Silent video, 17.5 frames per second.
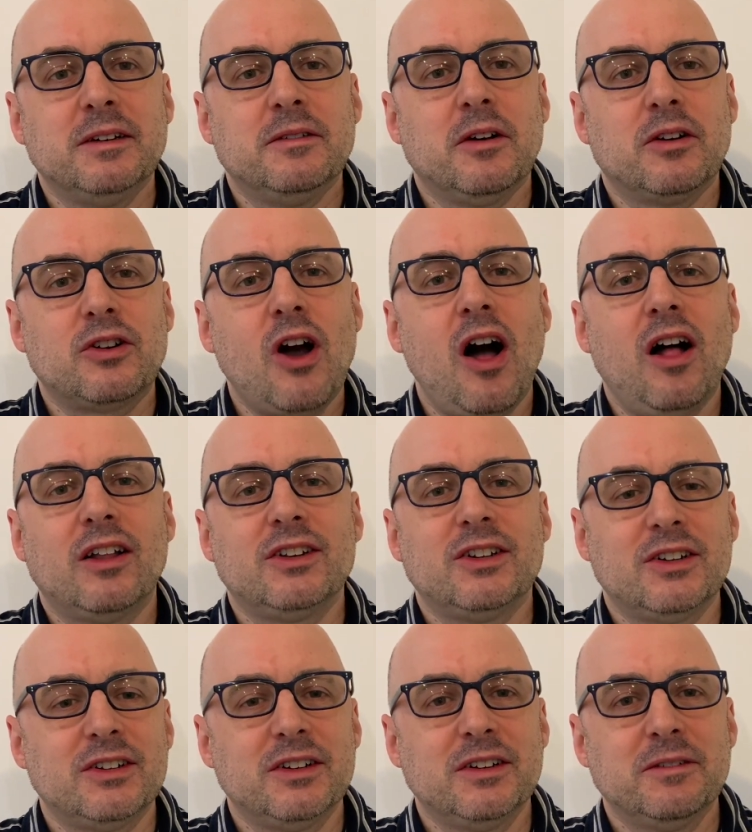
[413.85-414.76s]

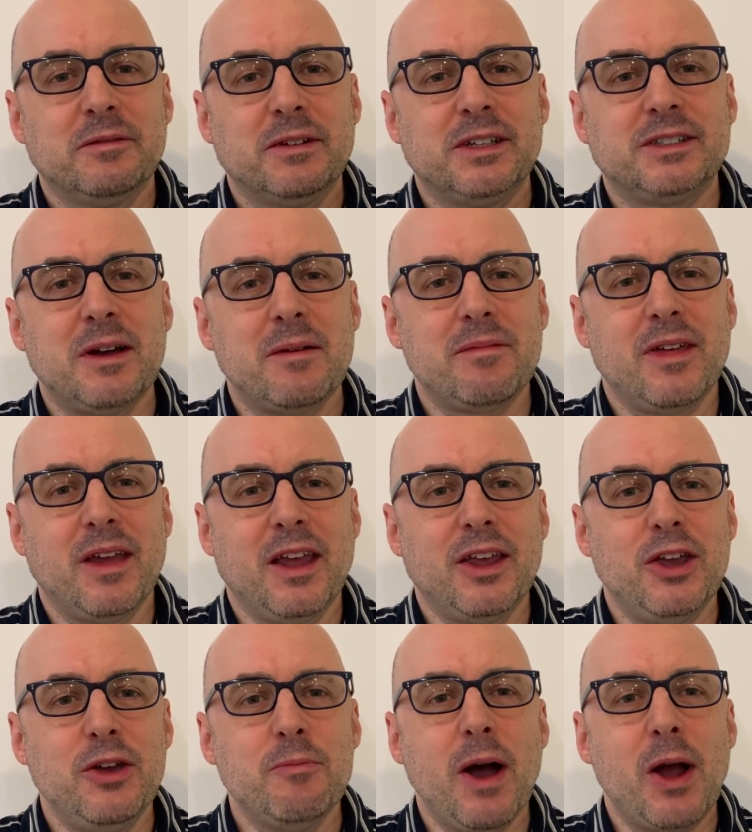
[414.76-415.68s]
Colander is
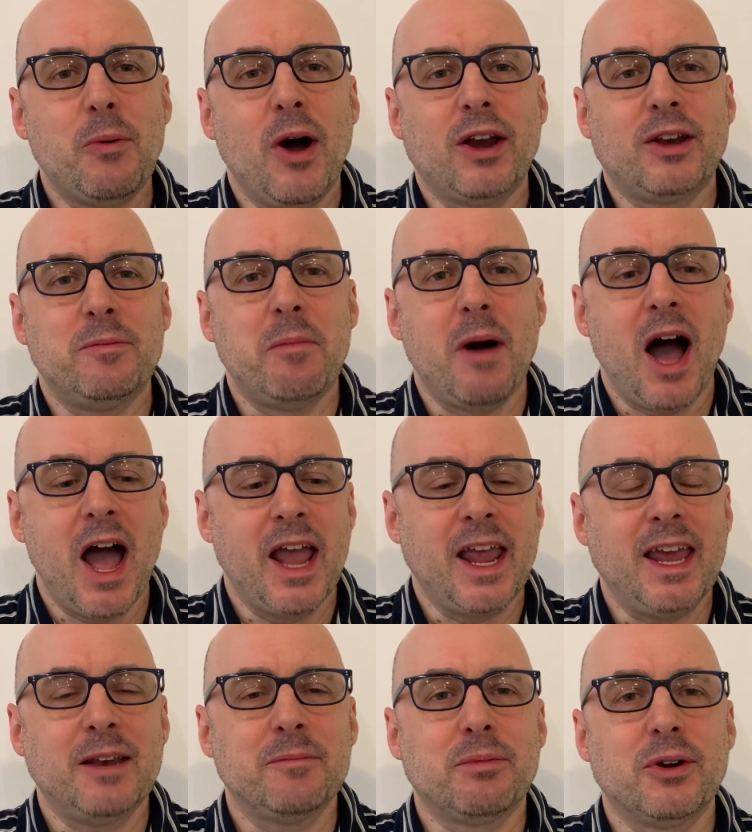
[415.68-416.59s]
something you might want to buy
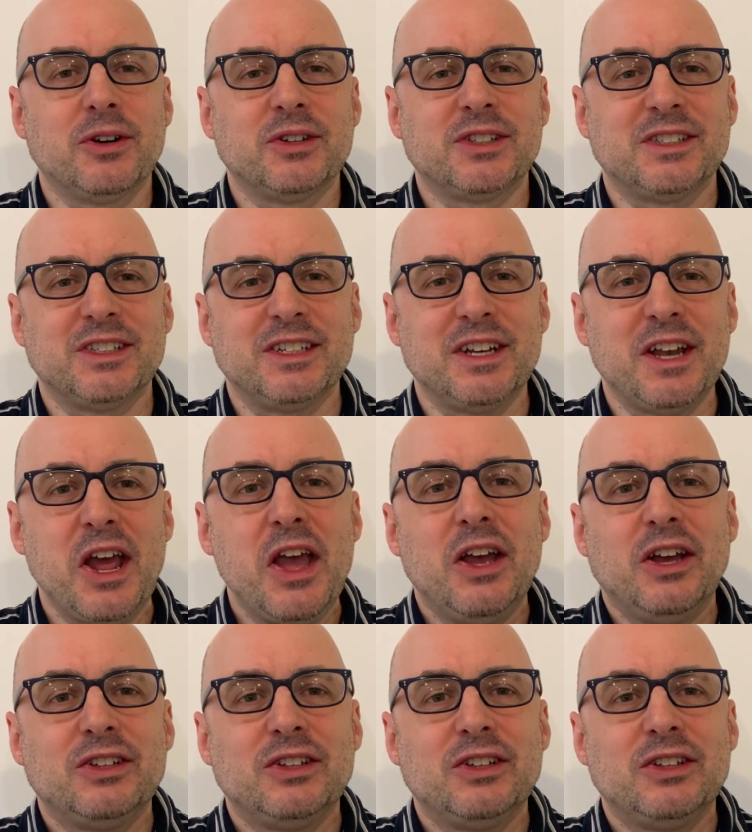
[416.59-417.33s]
in person